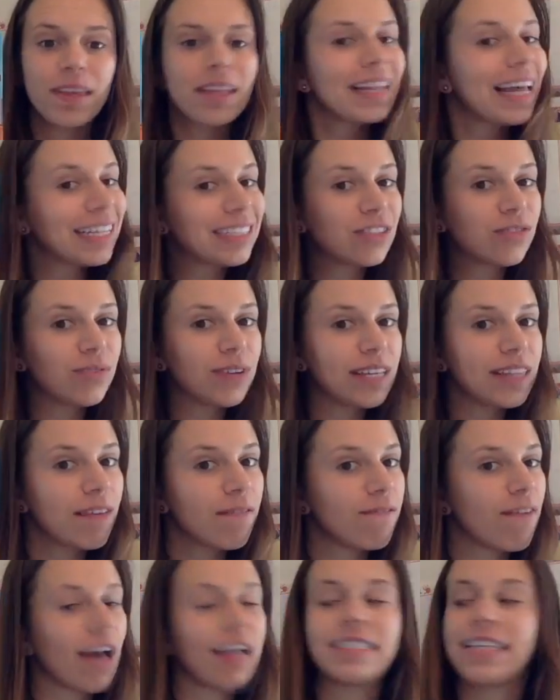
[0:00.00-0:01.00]
Let's read and
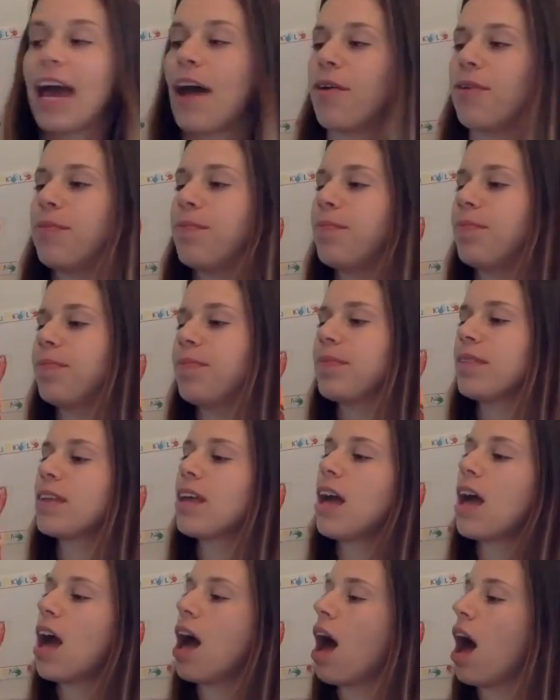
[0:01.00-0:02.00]
find out.
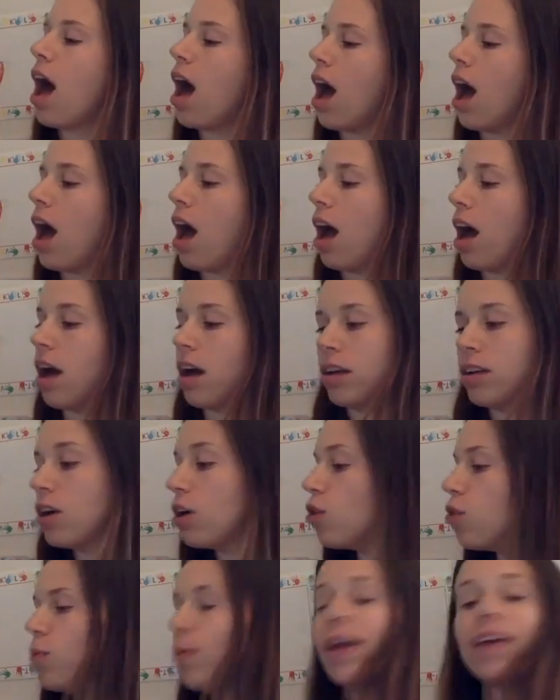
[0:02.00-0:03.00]

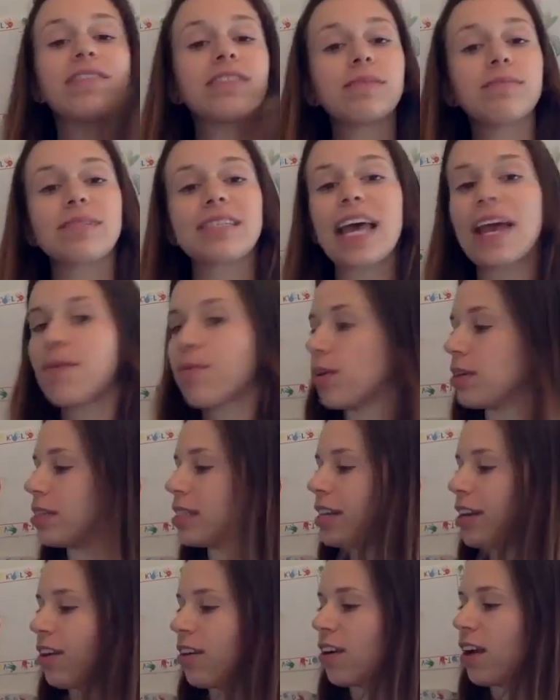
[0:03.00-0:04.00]
Oh, we have some sight words
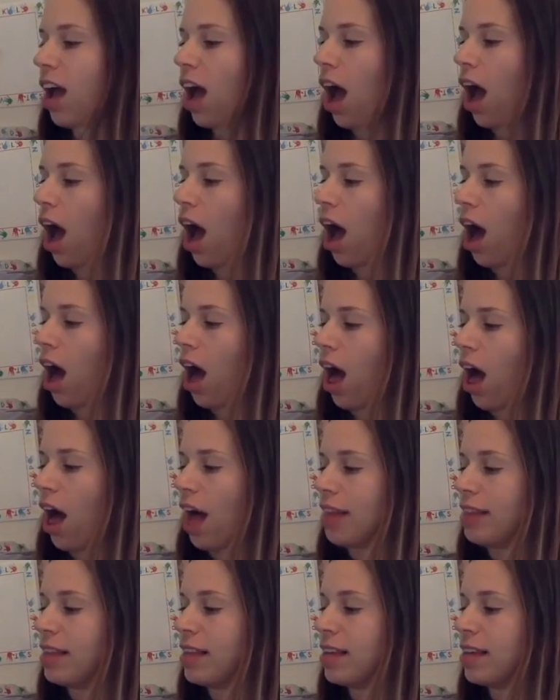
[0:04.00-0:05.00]
here.
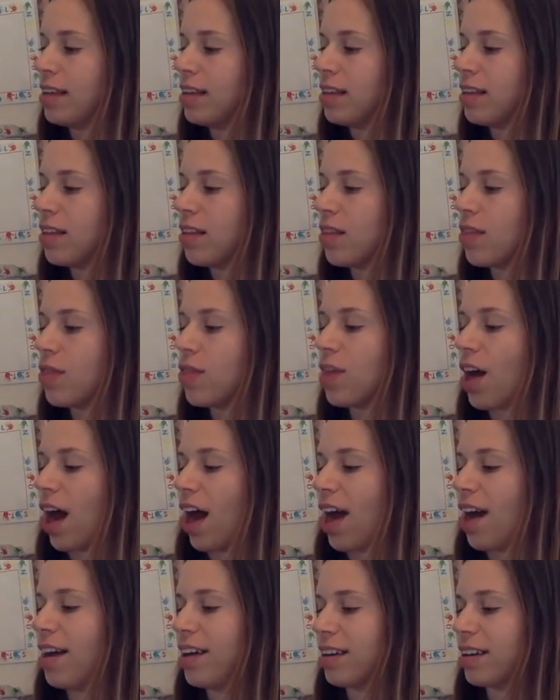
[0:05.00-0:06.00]
On
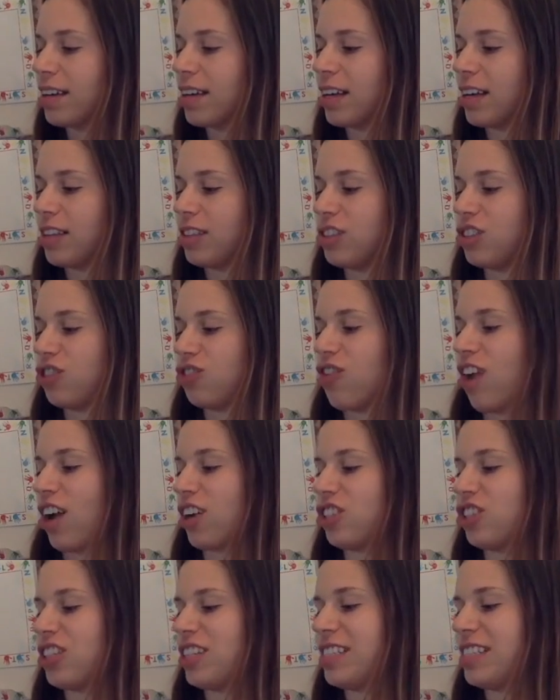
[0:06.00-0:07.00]
the
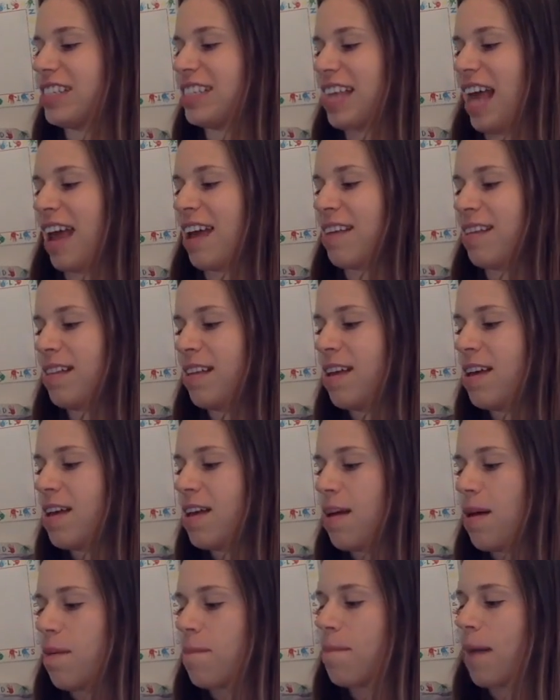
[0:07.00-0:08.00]
Construction Site
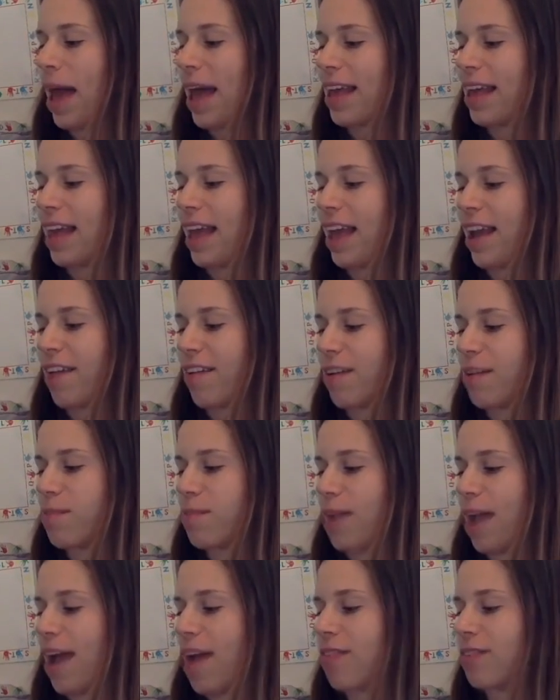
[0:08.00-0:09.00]
by Karen
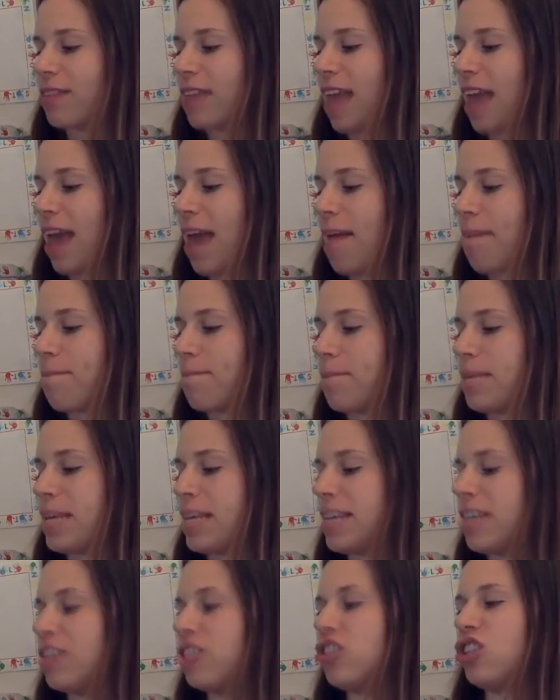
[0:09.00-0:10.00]
Brown and
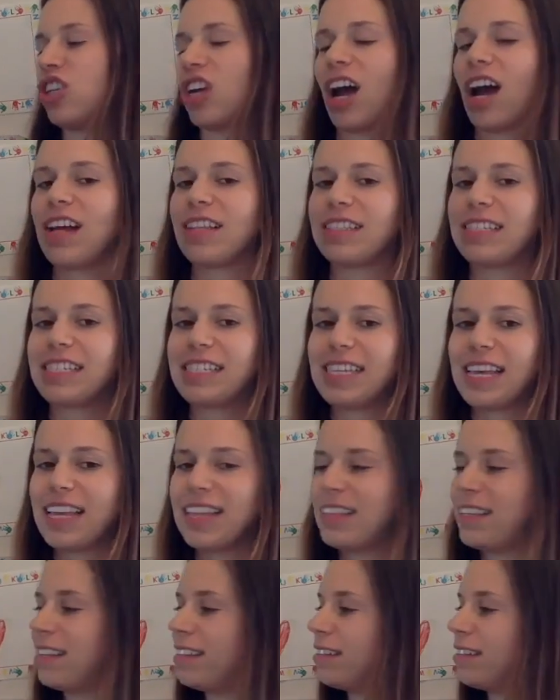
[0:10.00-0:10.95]
B. Johnson.